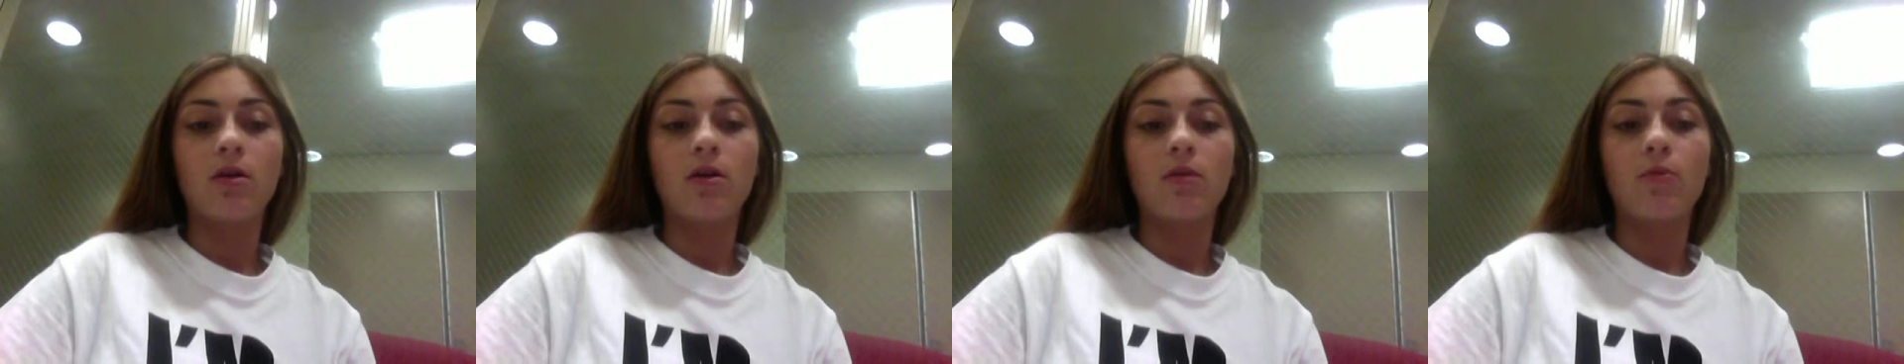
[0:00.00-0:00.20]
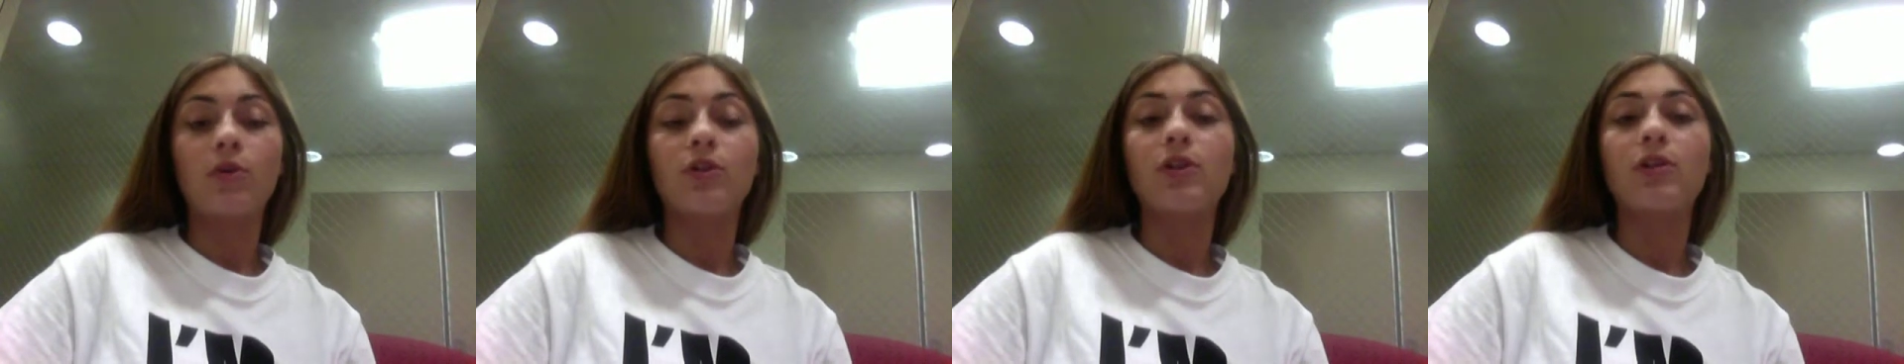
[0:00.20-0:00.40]

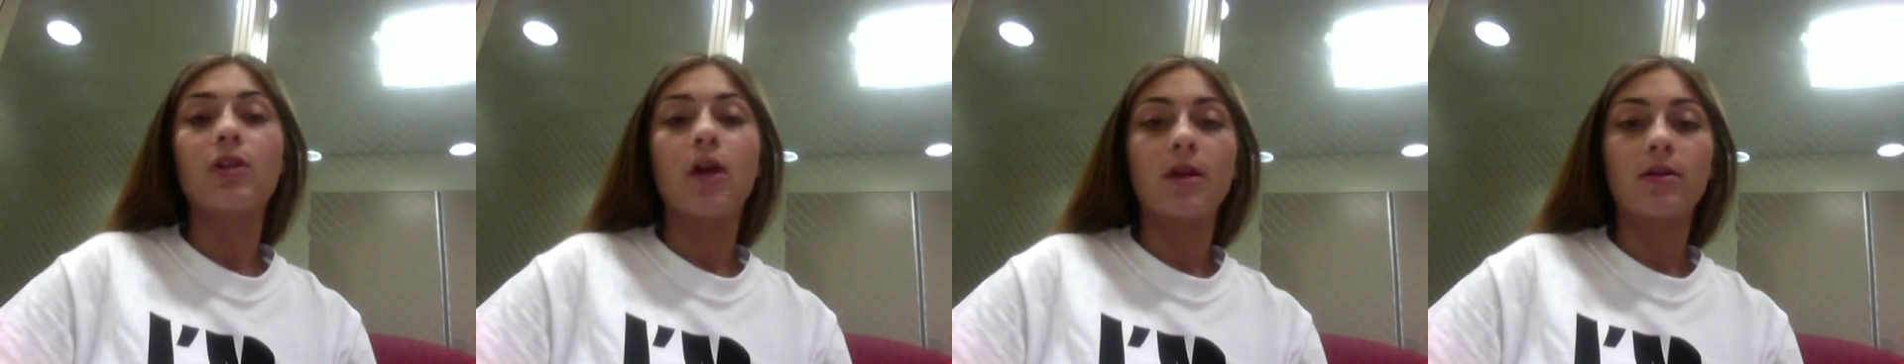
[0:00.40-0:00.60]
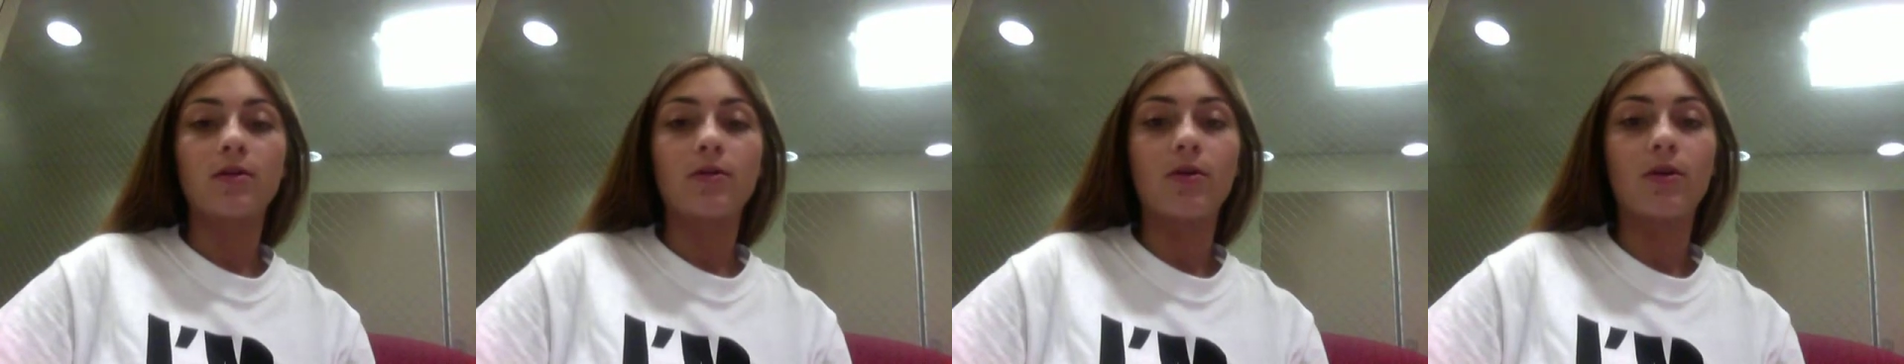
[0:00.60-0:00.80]
which is
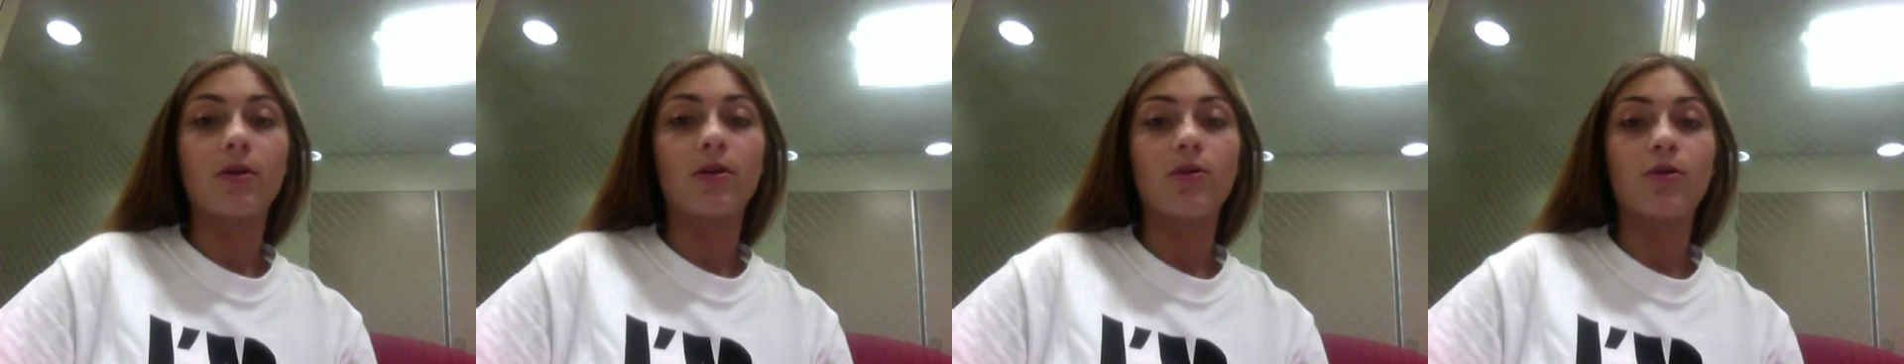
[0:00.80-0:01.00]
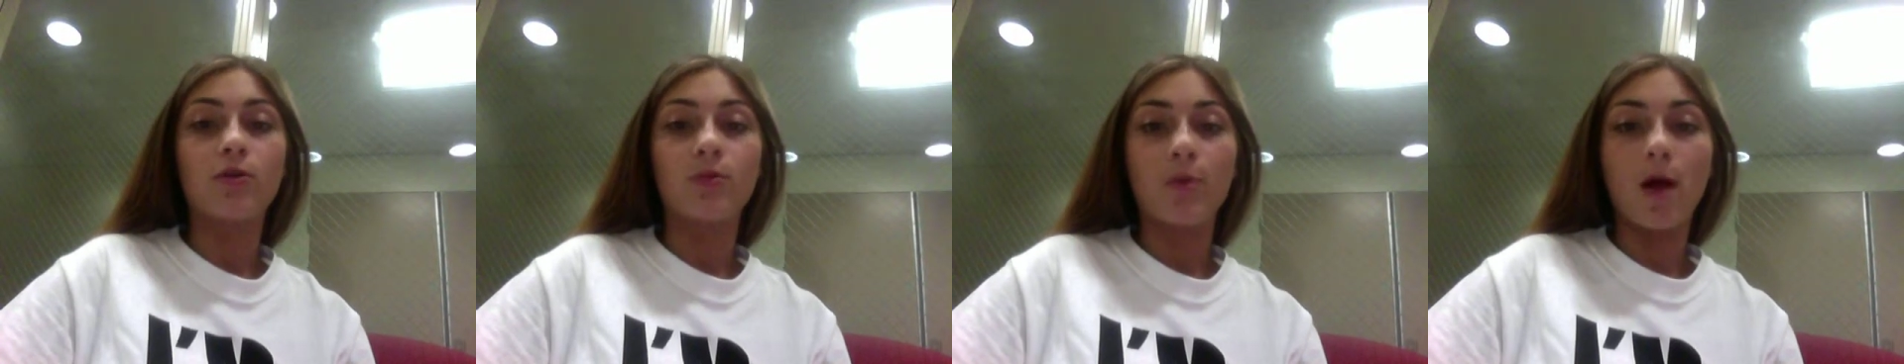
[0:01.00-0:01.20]
also a
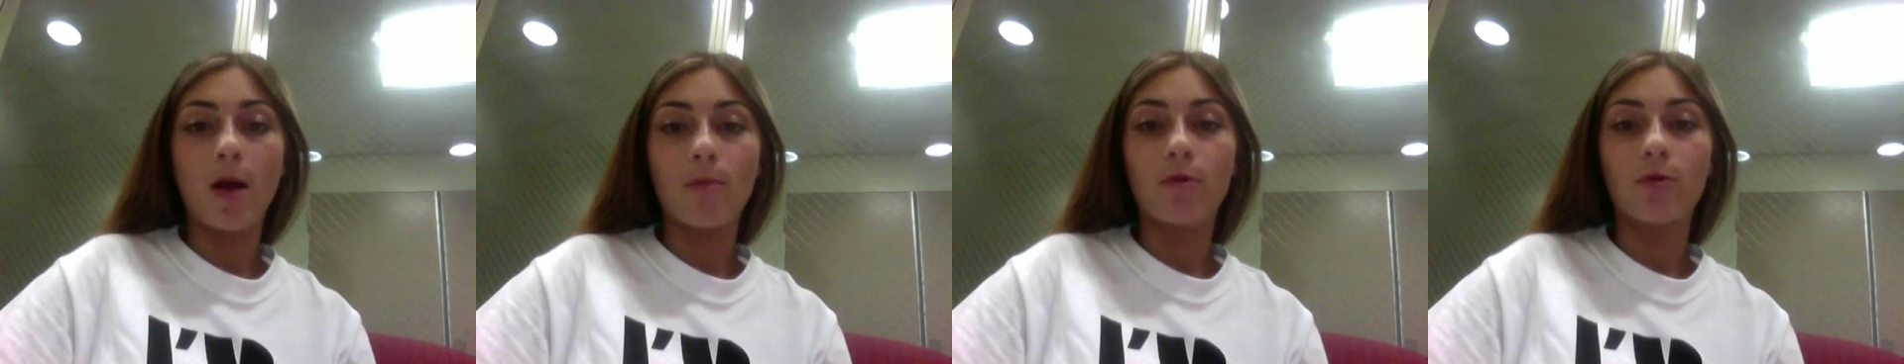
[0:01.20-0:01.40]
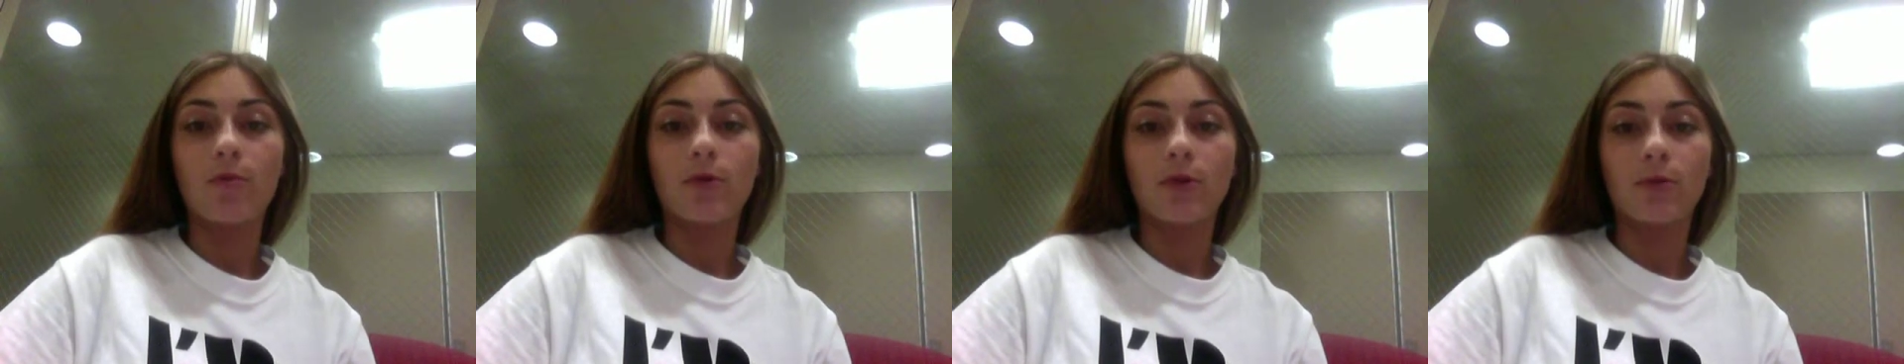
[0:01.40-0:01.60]
huge
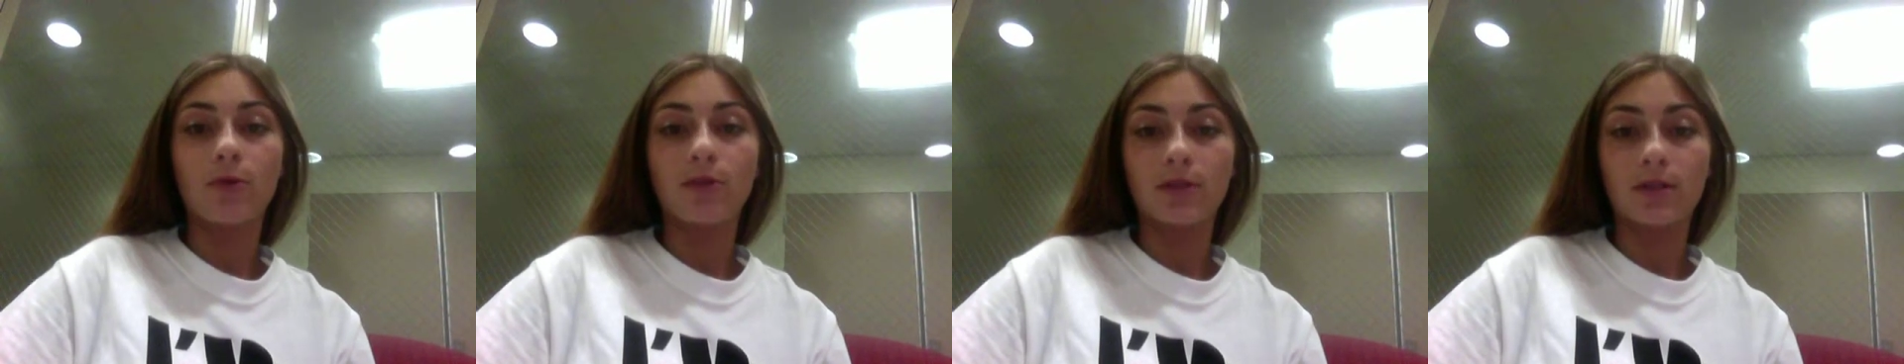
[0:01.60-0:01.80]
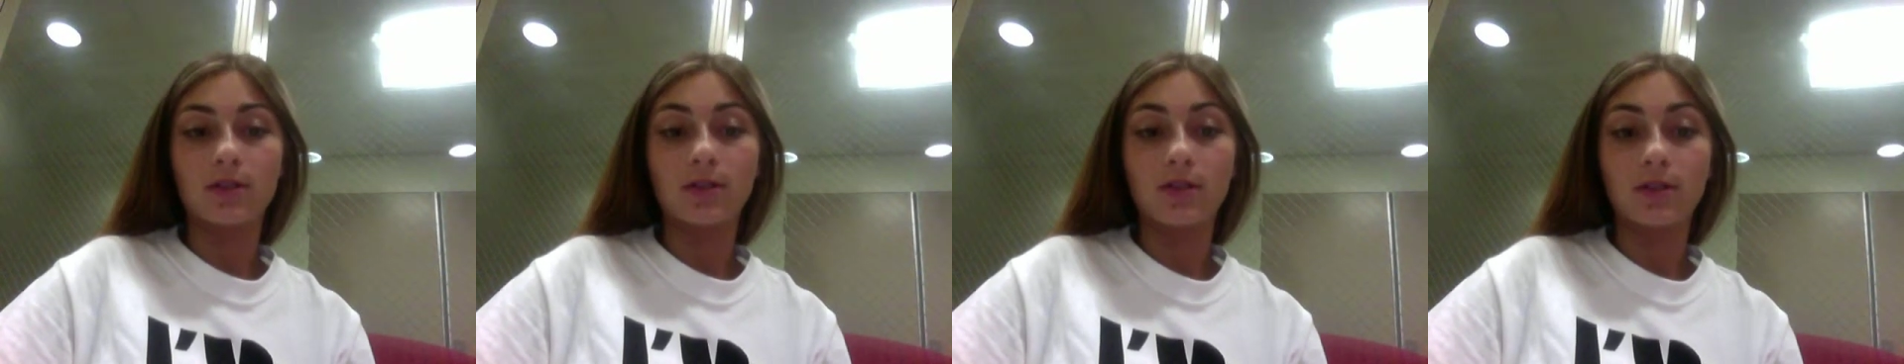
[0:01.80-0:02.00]
problem with
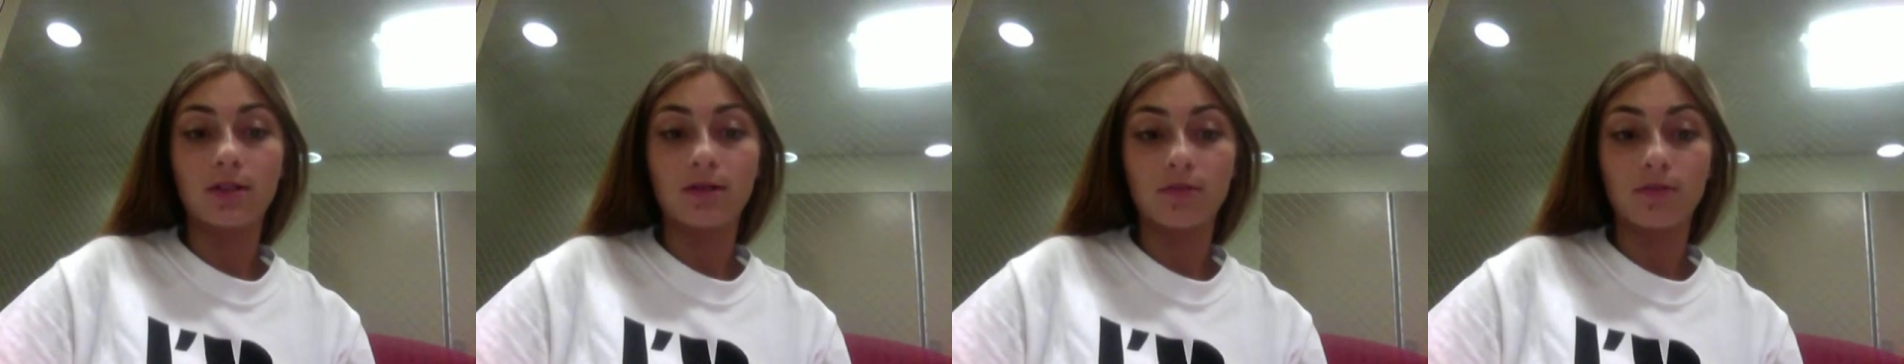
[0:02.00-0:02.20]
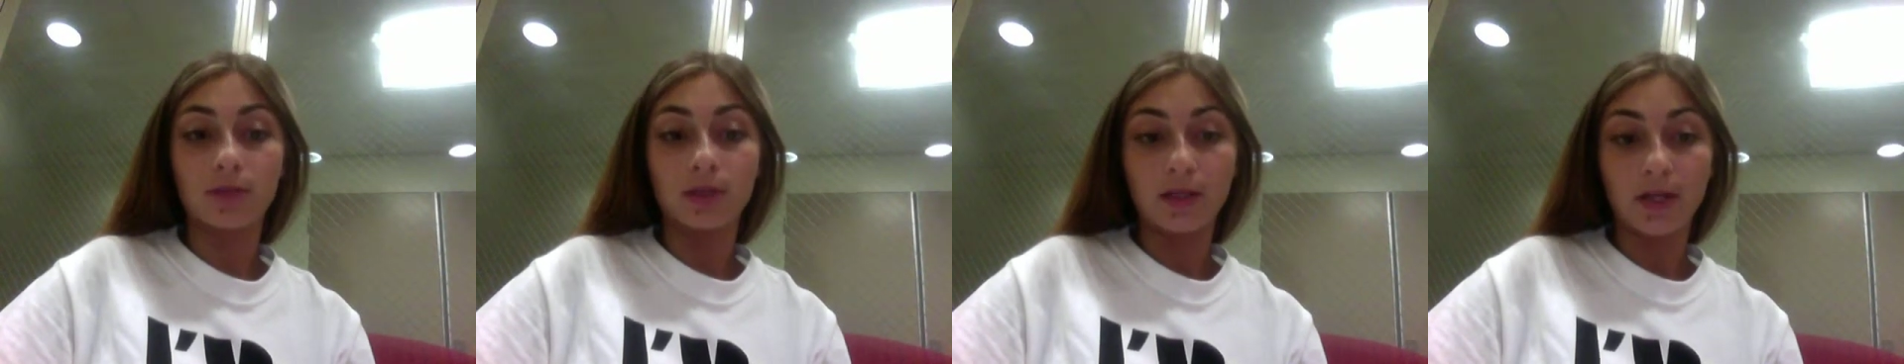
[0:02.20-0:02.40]
prison
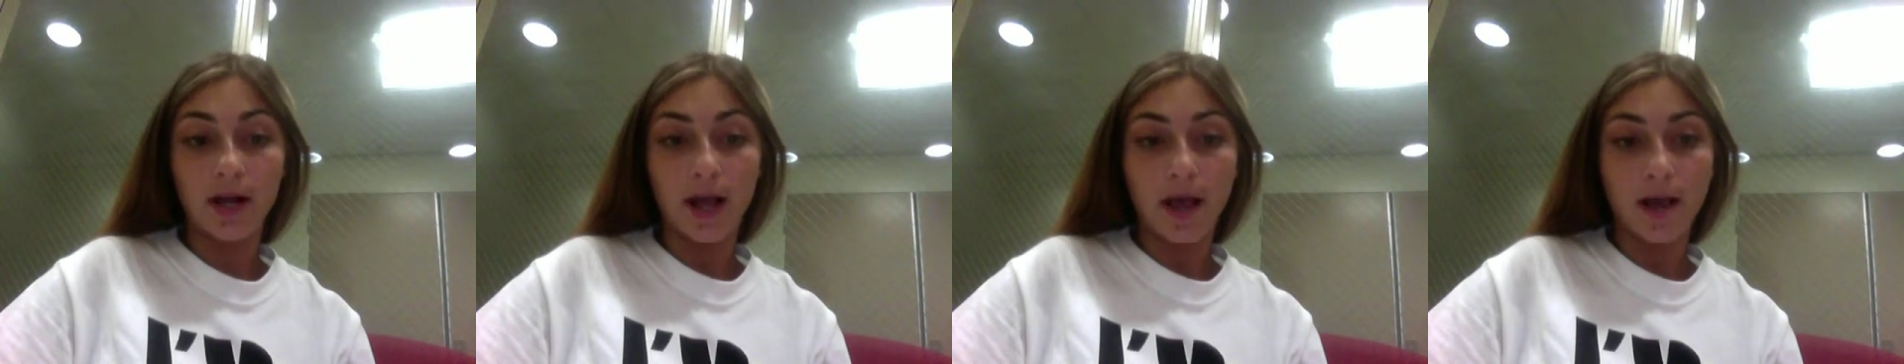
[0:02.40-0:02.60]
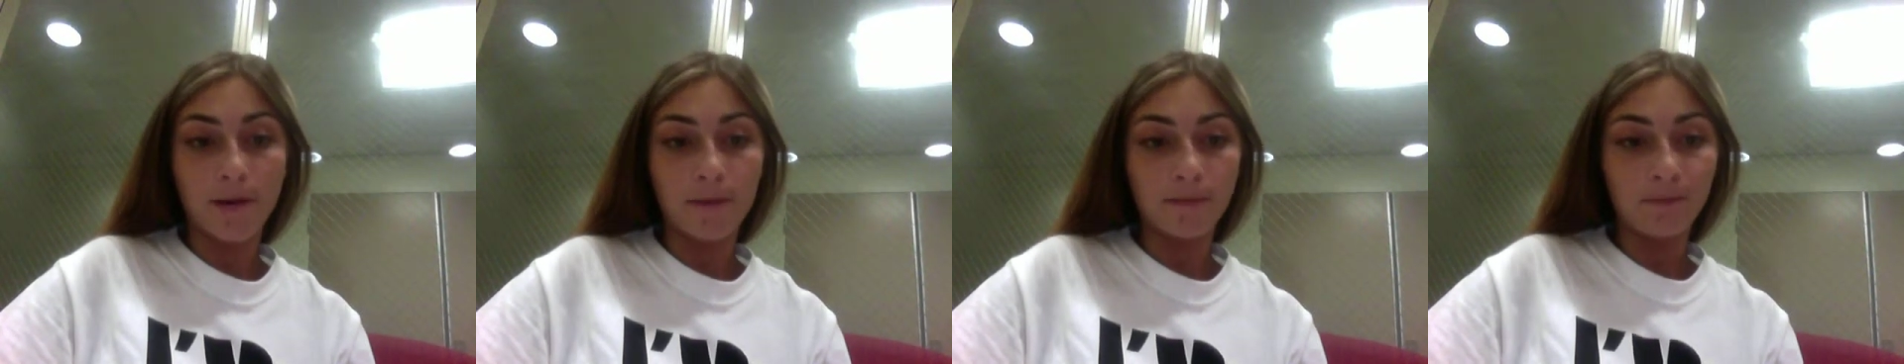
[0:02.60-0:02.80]
systems today.